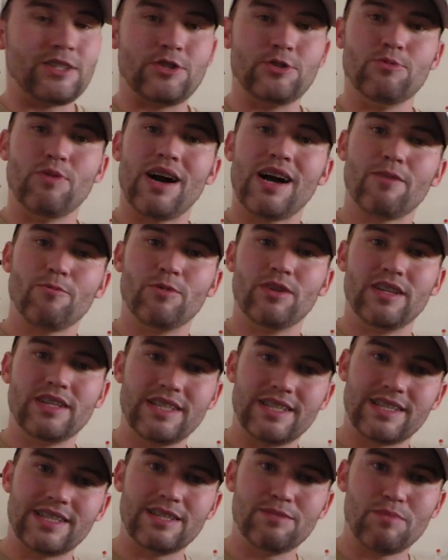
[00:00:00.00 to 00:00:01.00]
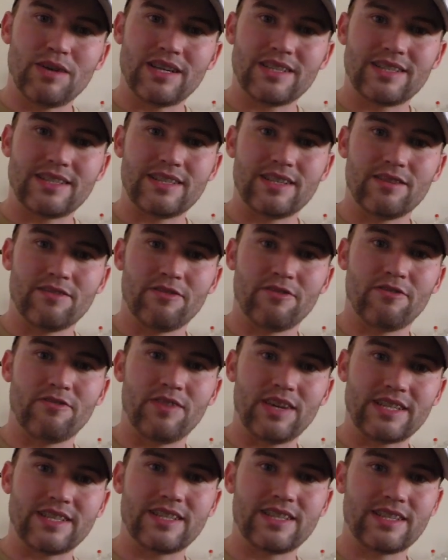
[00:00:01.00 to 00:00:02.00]
do I really see myself
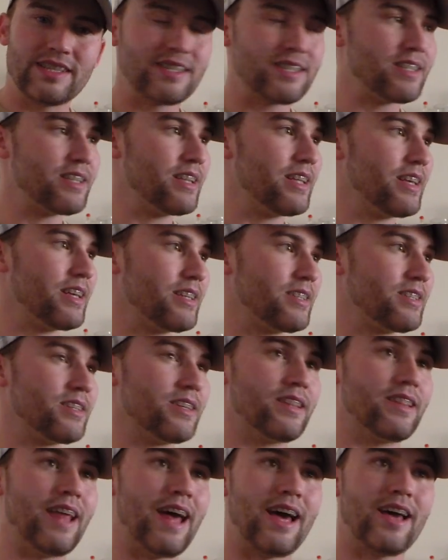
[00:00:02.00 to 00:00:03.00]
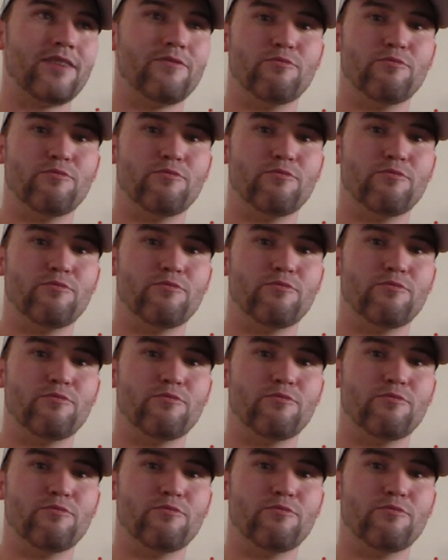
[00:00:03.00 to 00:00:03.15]
fixing this thing to that